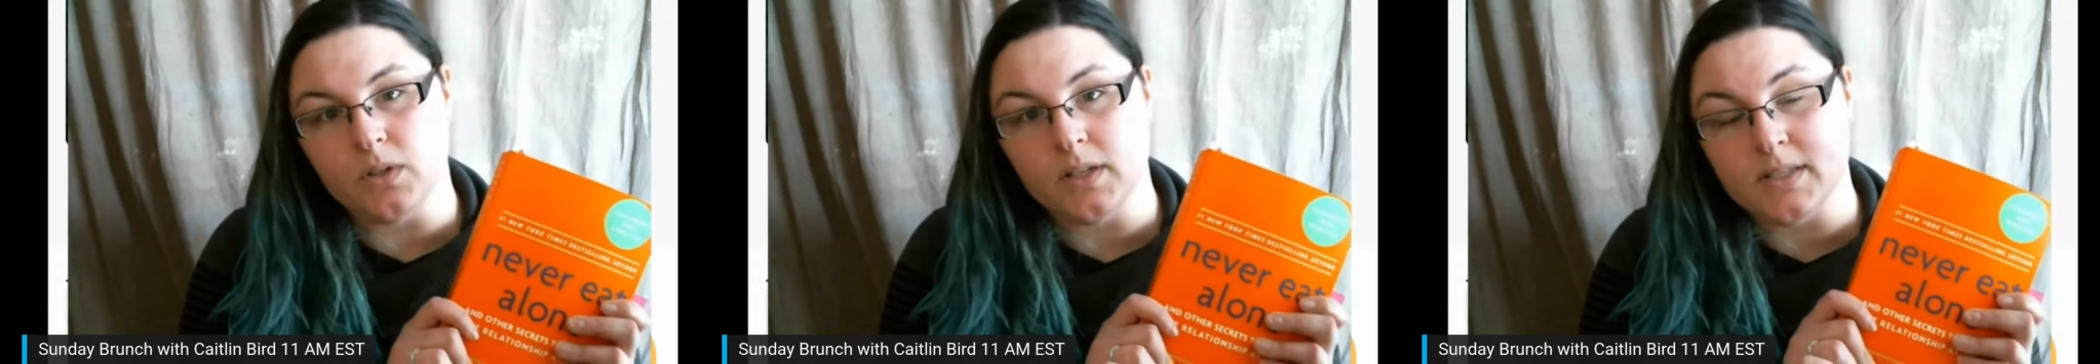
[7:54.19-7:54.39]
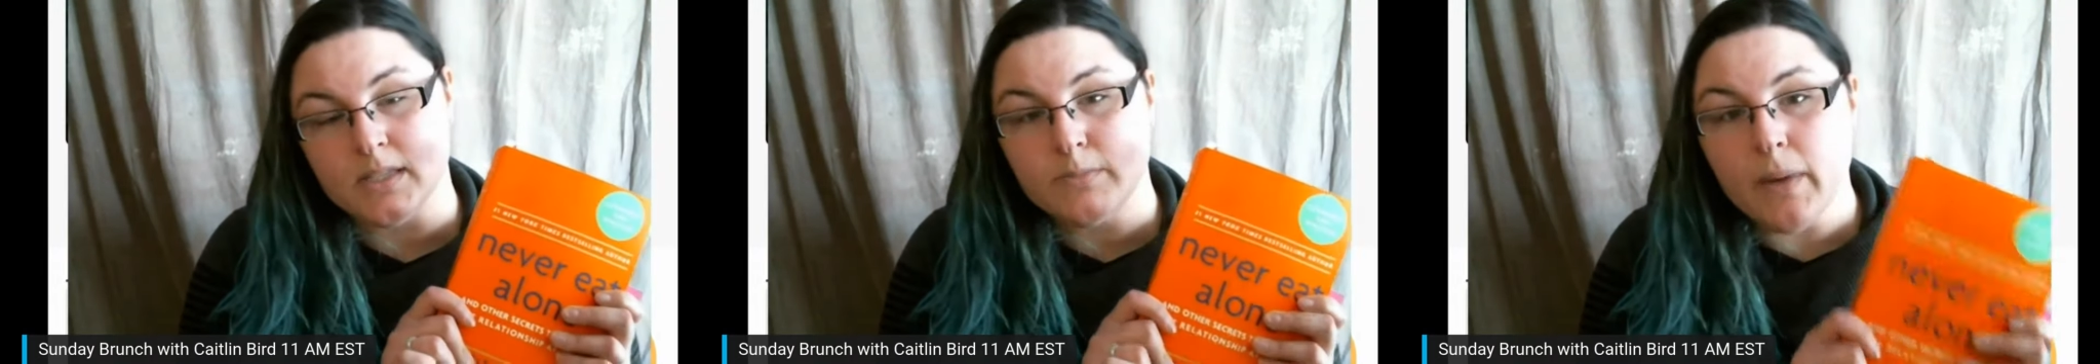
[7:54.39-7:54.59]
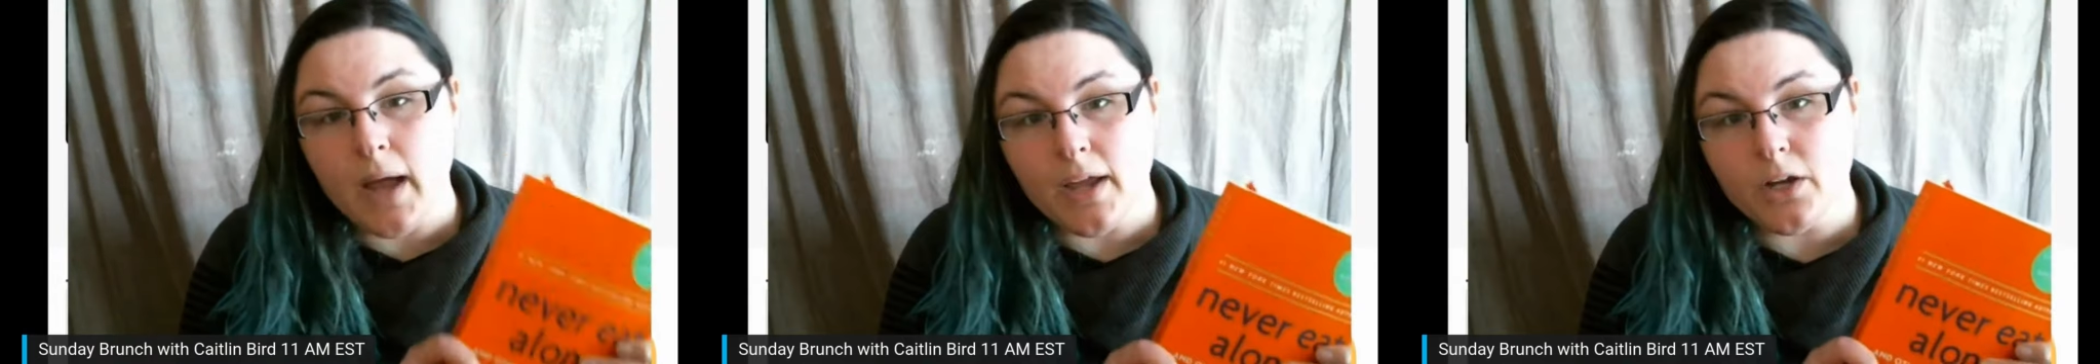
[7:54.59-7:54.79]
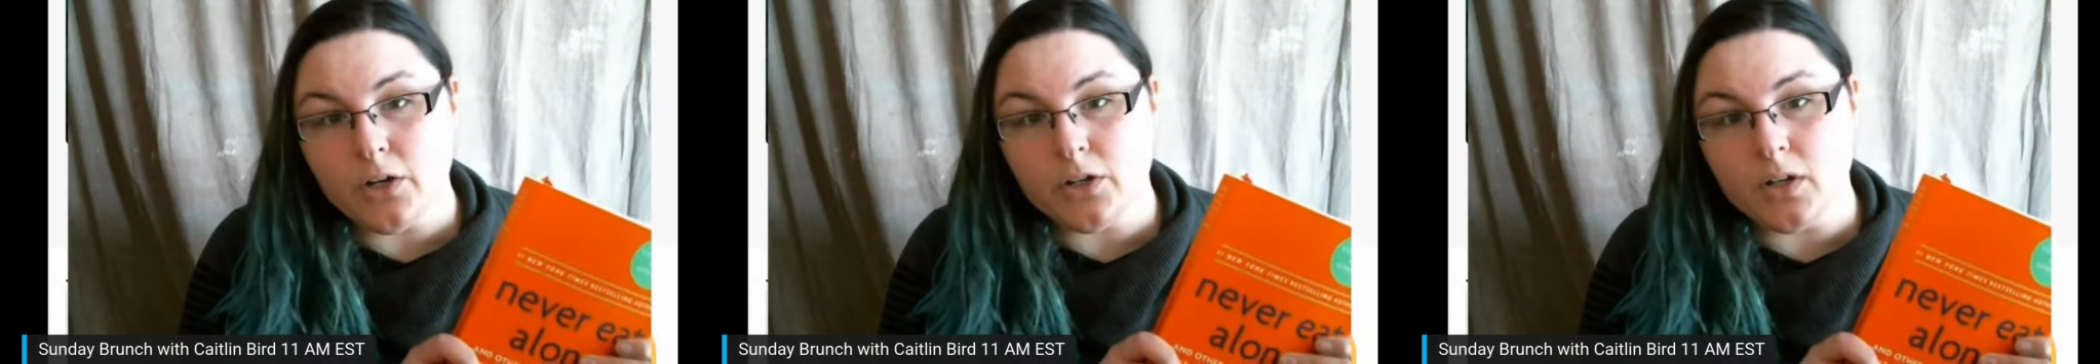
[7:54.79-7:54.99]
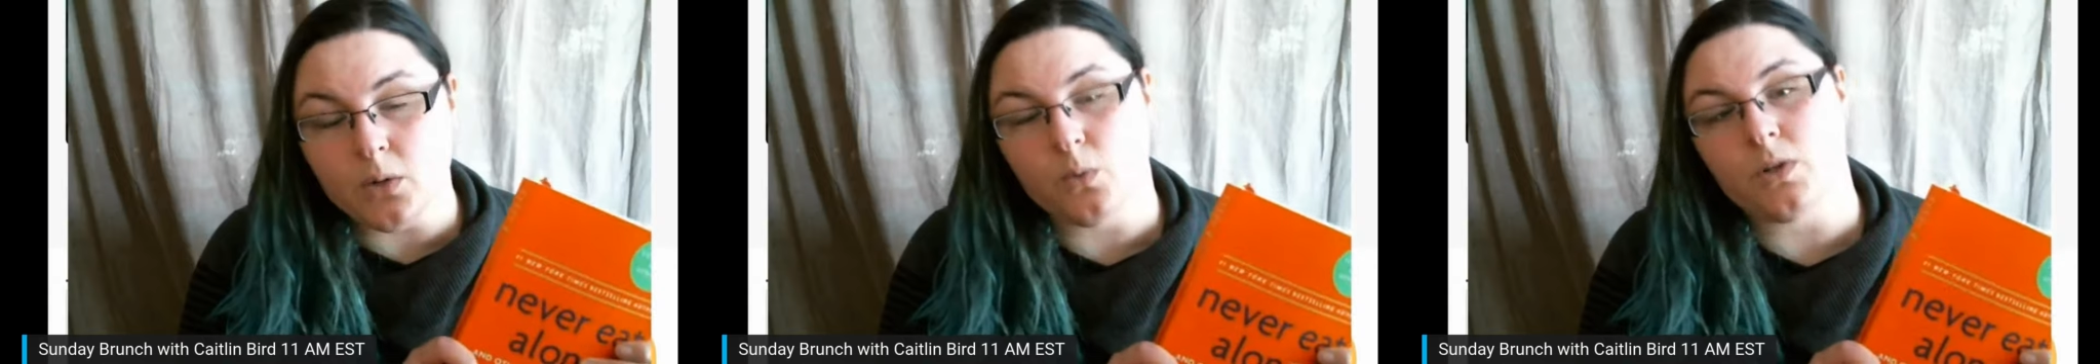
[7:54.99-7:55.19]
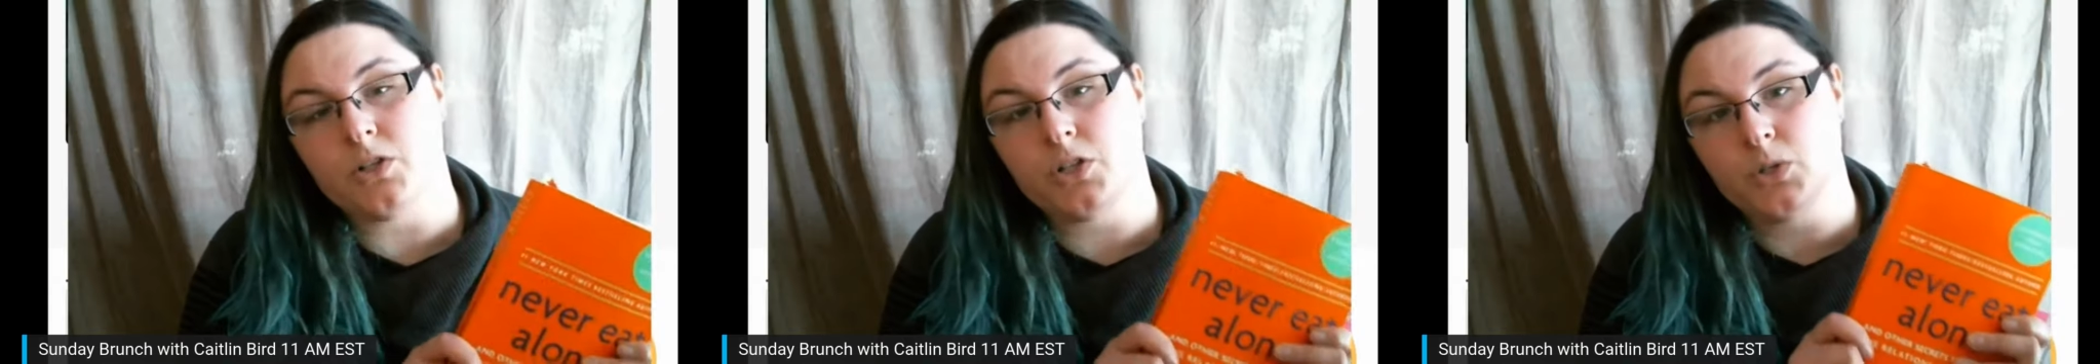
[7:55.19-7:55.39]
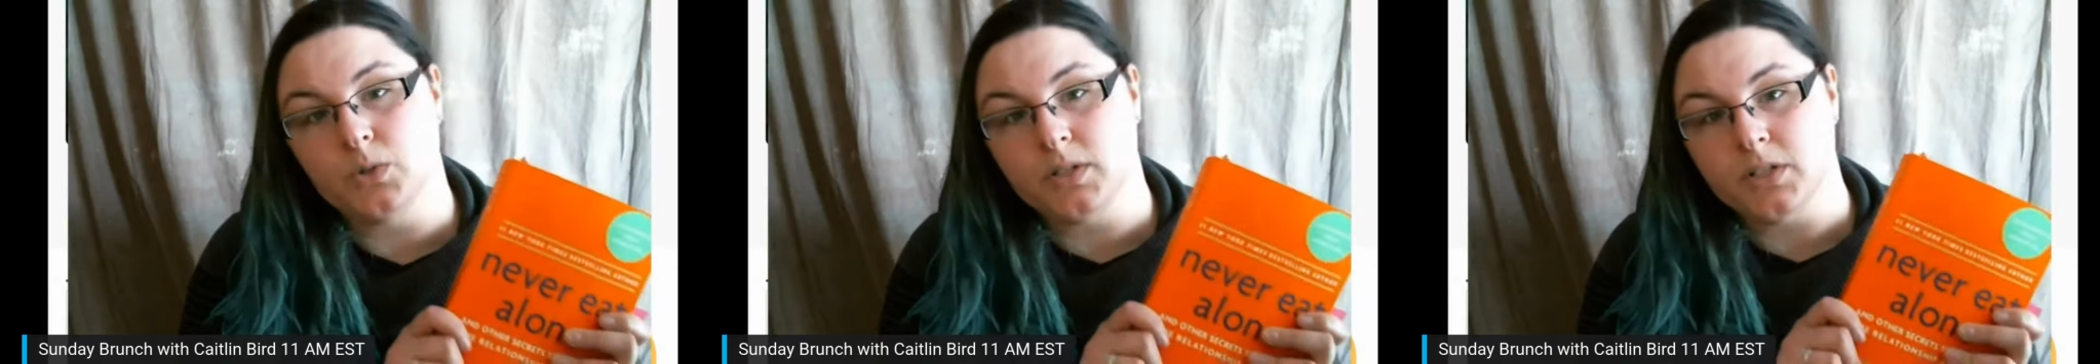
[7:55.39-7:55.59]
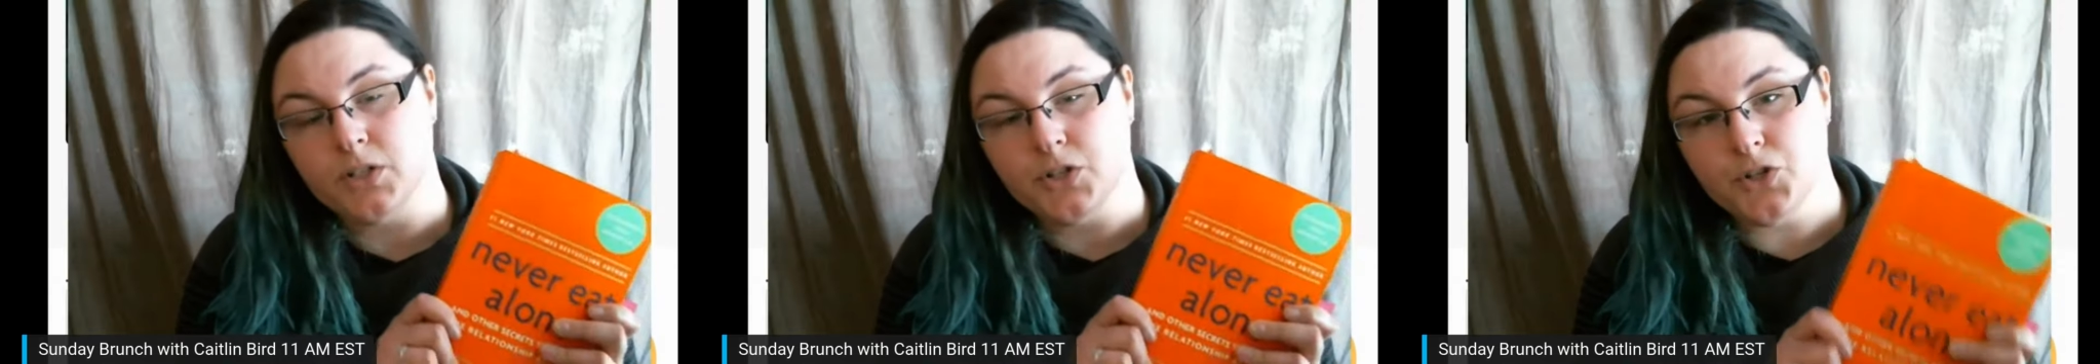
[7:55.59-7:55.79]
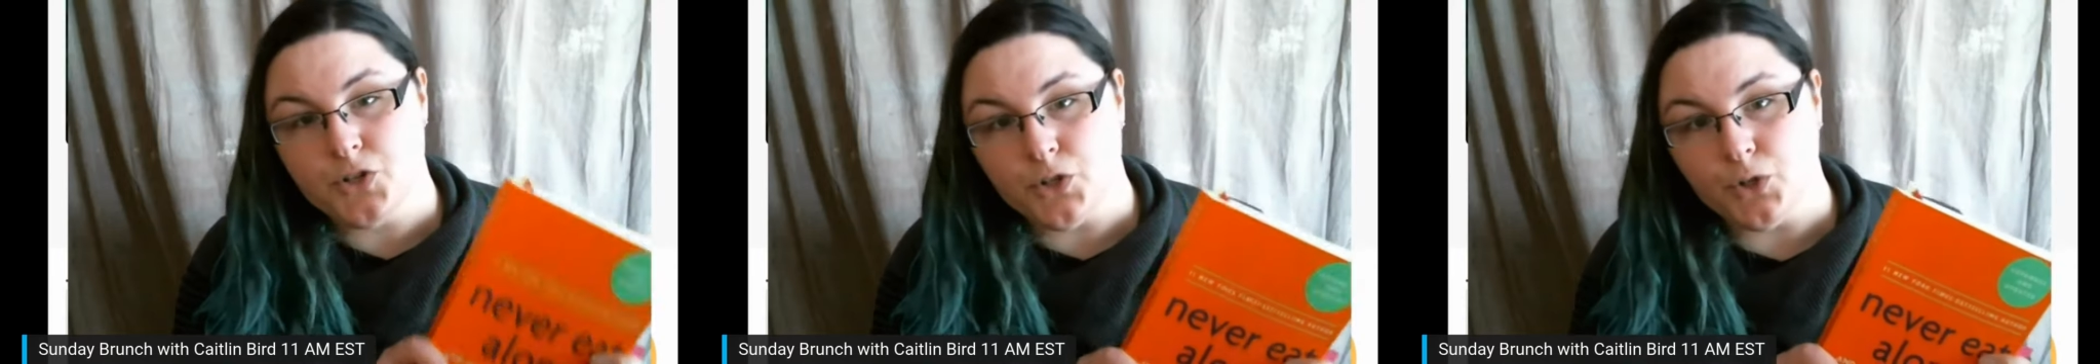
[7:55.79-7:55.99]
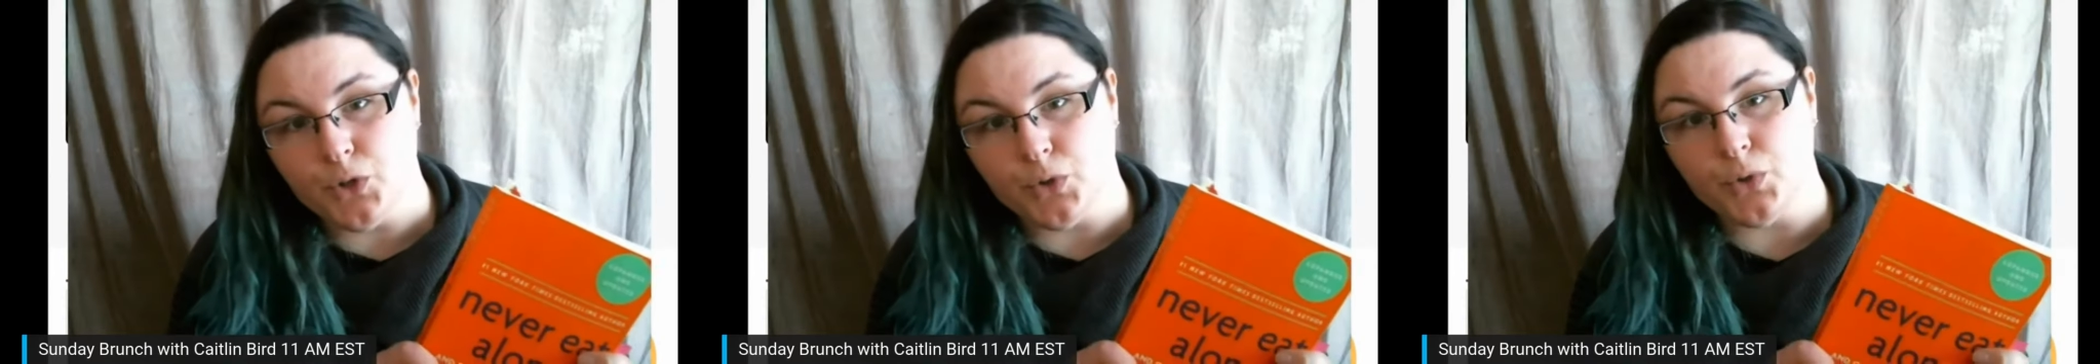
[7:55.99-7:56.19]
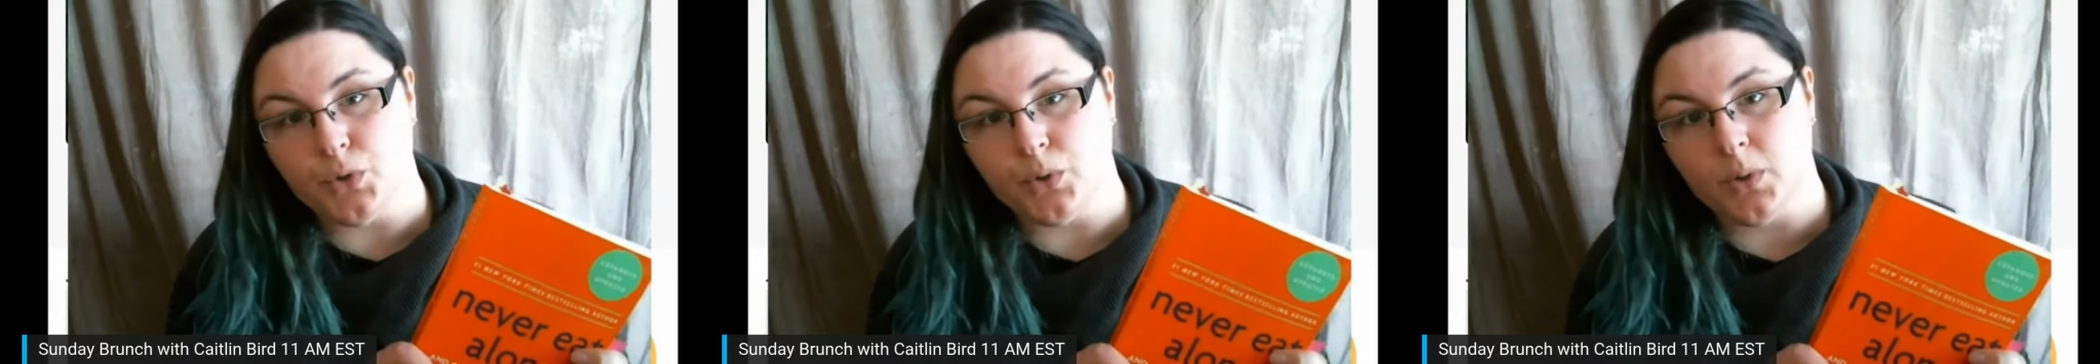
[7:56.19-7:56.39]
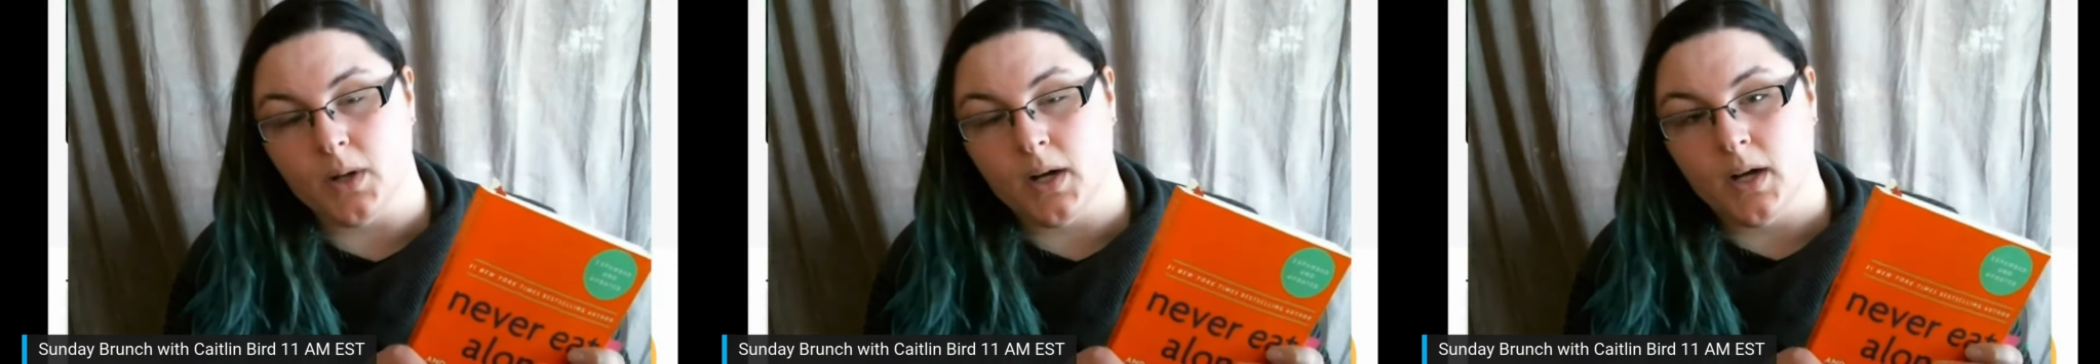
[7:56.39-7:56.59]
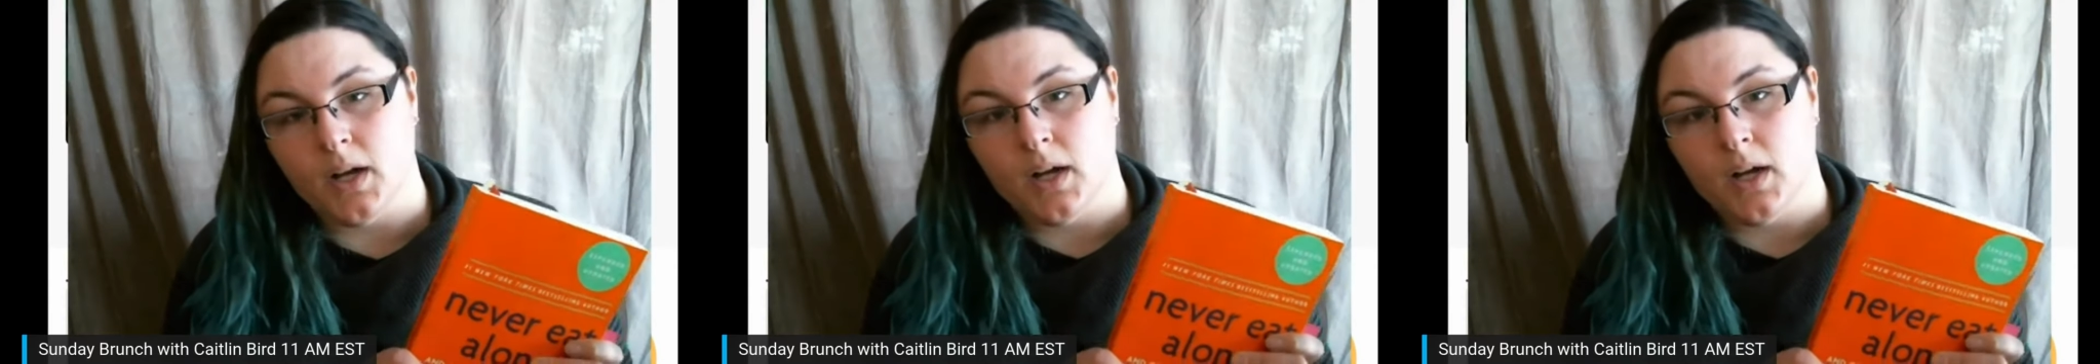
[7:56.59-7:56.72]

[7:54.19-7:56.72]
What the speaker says: inspired on what you can do